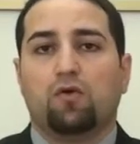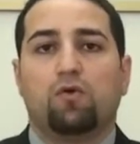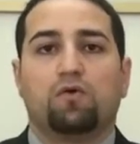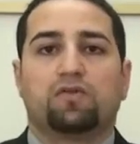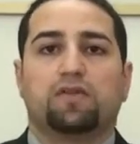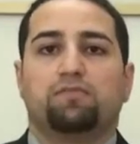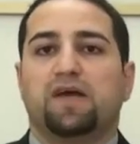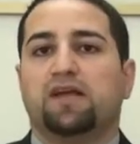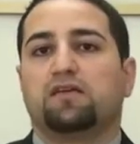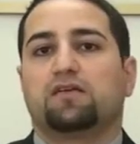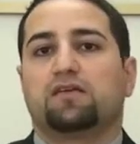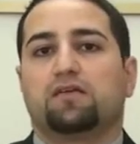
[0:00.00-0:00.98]
or the
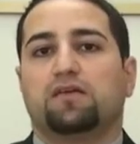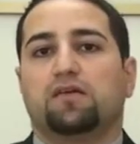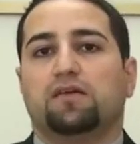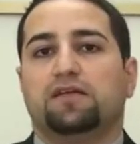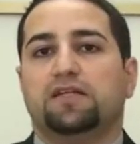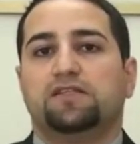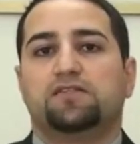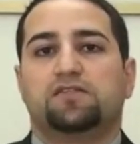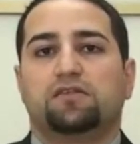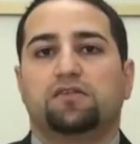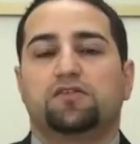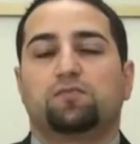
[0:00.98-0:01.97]
bank
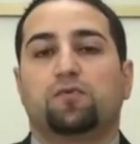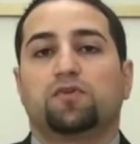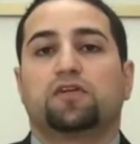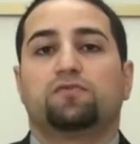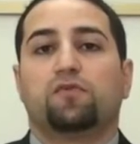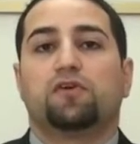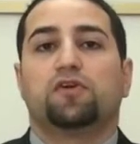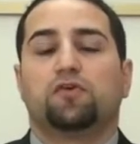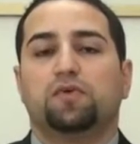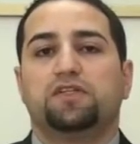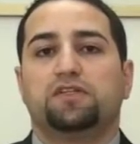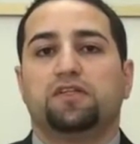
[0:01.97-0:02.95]
needs this product for
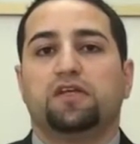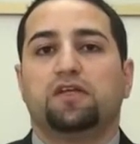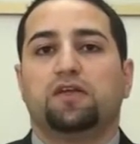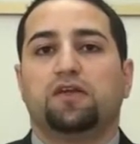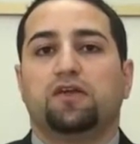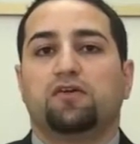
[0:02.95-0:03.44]
liquidity,